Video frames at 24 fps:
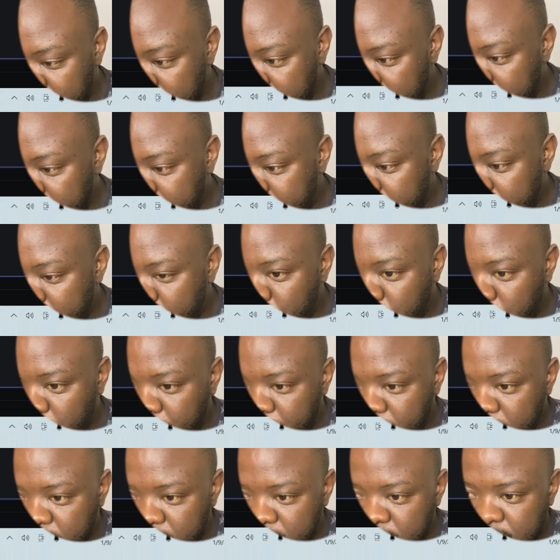If I
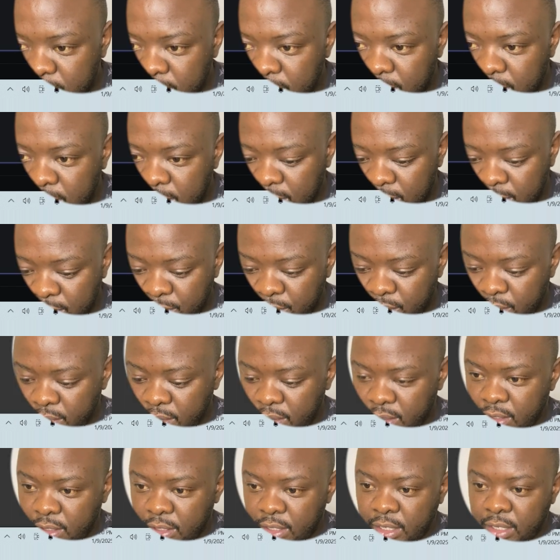copy this and come
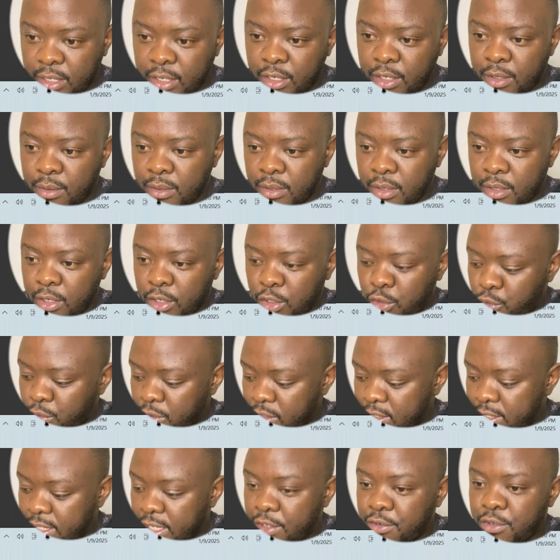to this
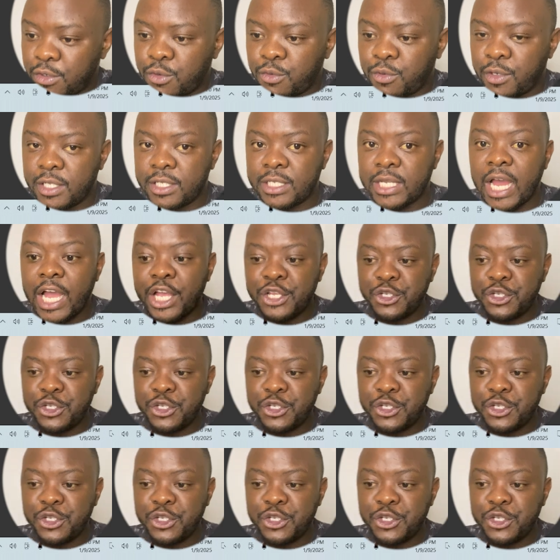get request, I